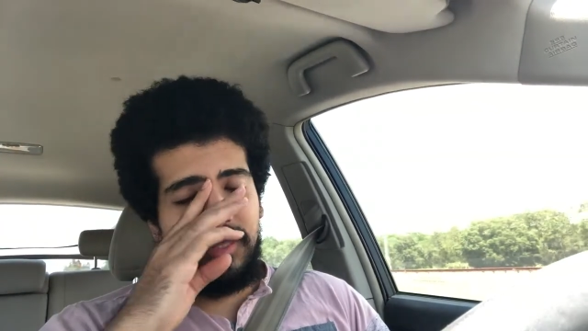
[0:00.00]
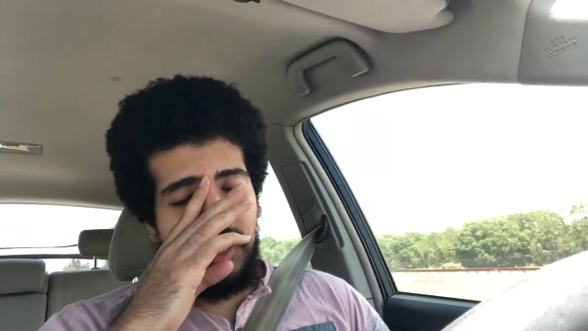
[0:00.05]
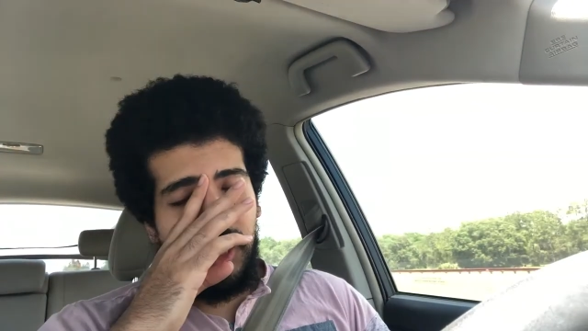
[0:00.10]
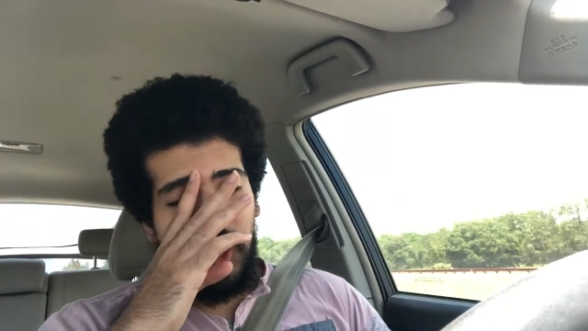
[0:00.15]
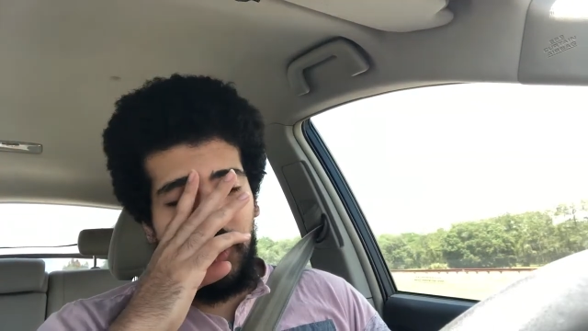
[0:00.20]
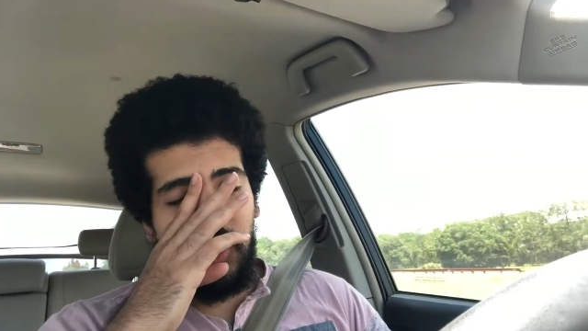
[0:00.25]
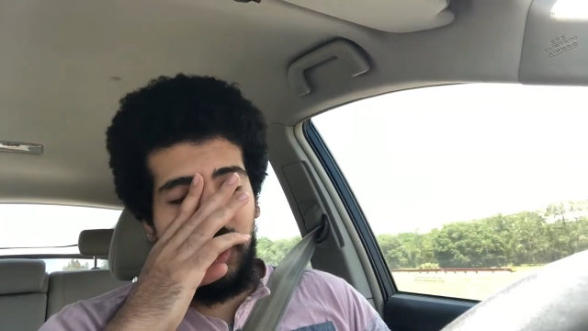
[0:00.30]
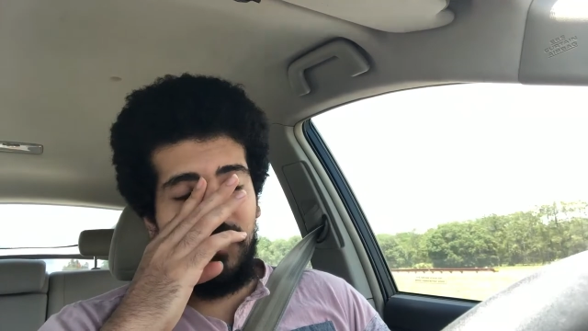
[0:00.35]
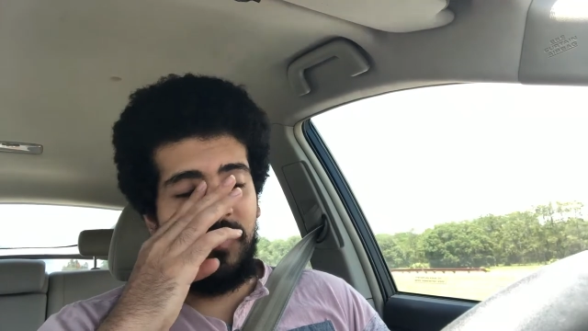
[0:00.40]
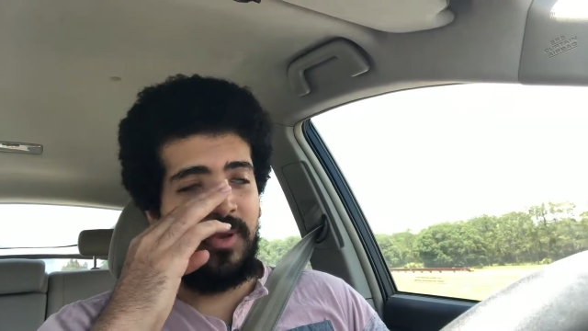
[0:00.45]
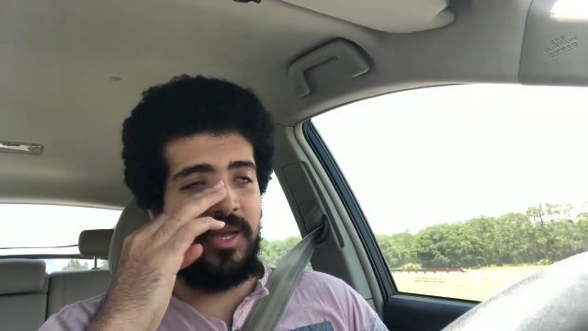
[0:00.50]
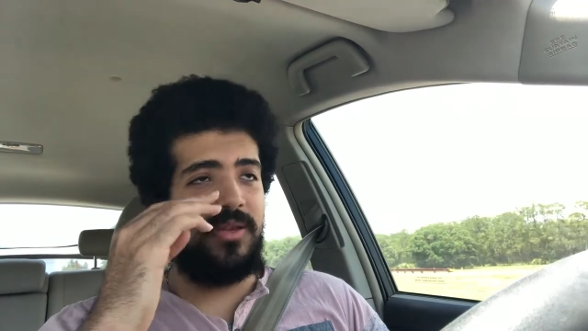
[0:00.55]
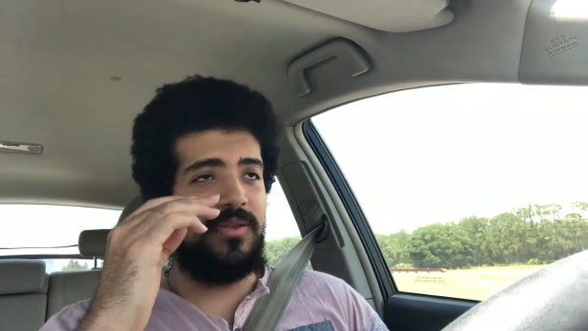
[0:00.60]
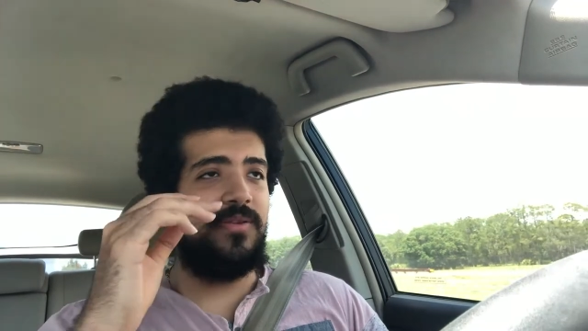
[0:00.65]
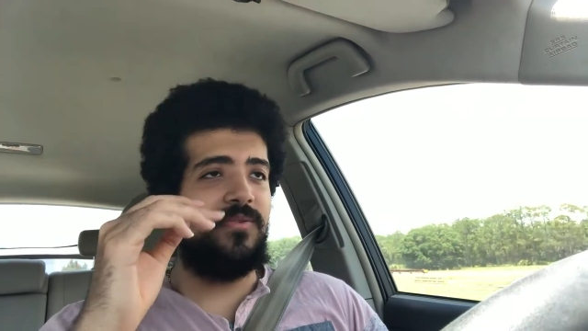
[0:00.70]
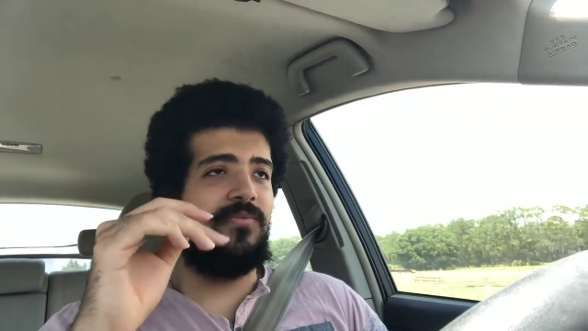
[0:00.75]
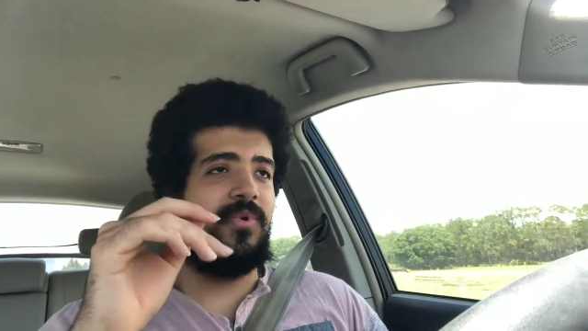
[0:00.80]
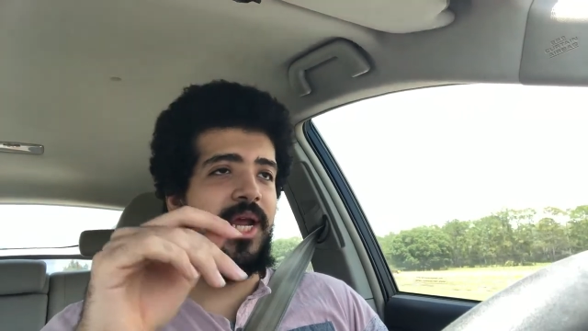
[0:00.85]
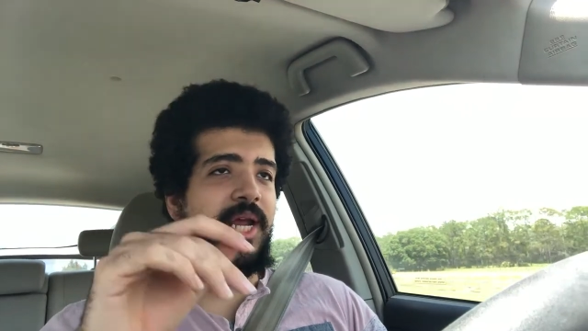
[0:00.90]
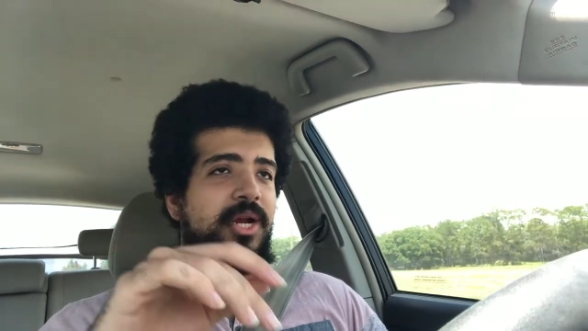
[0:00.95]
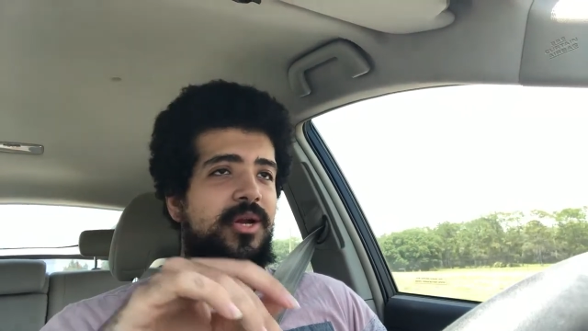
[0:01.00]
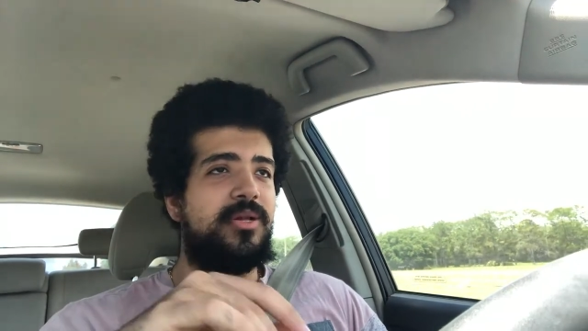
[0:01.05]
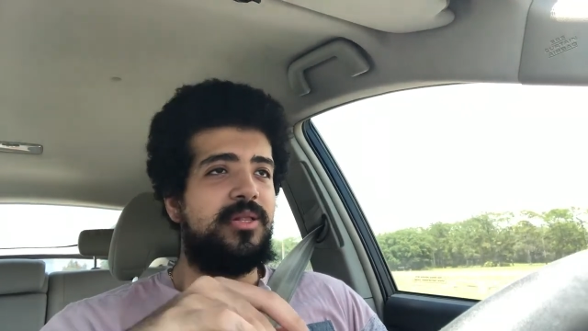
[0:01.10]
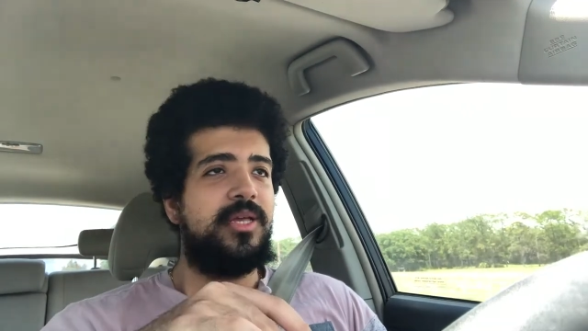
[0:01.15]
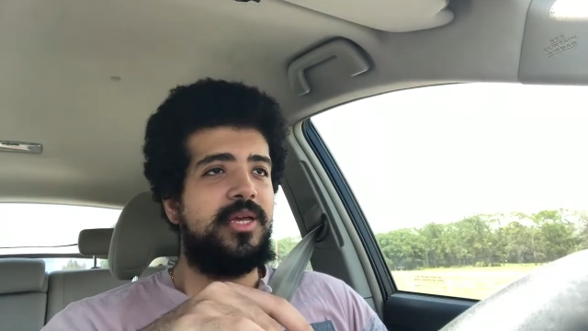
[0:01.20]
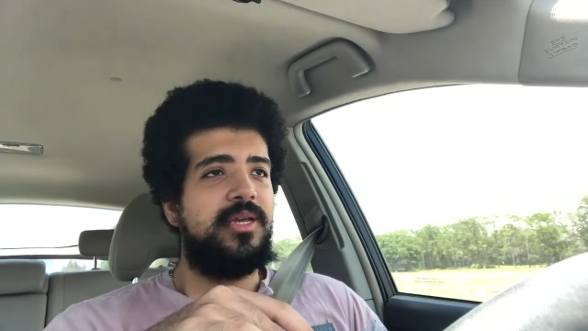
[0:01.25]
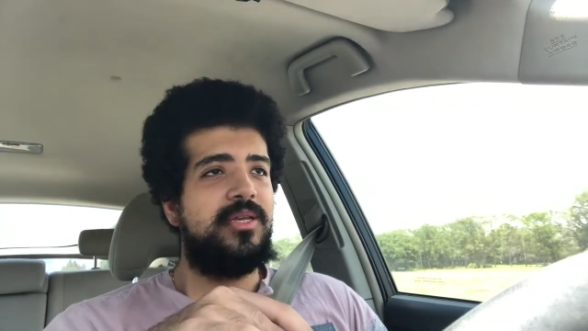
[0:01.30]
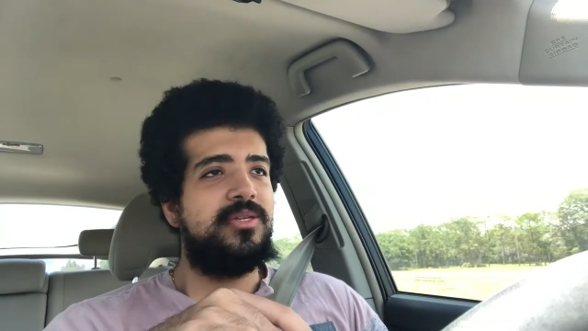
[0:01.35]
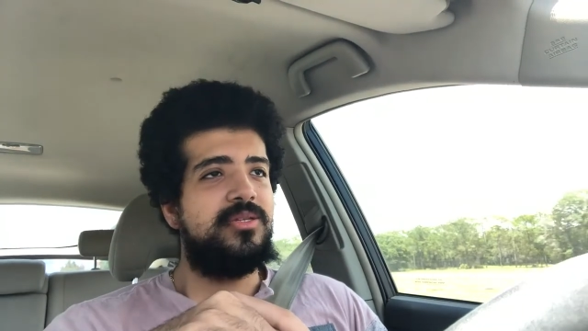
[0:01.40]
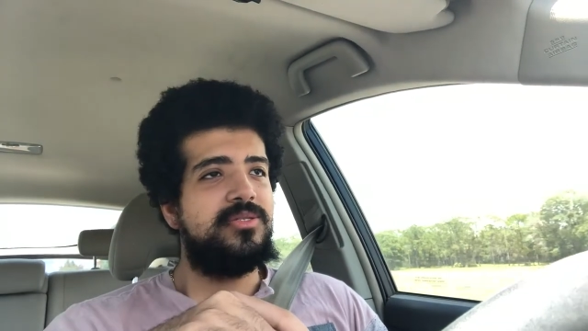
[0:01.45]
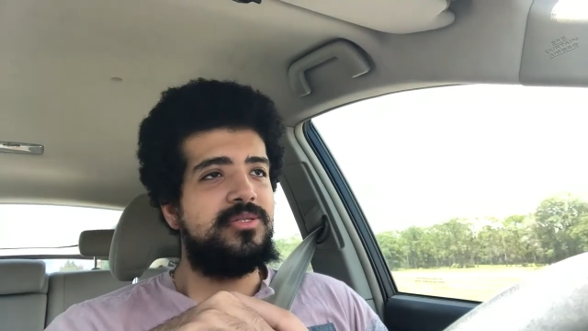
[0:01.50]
the equipment regularly,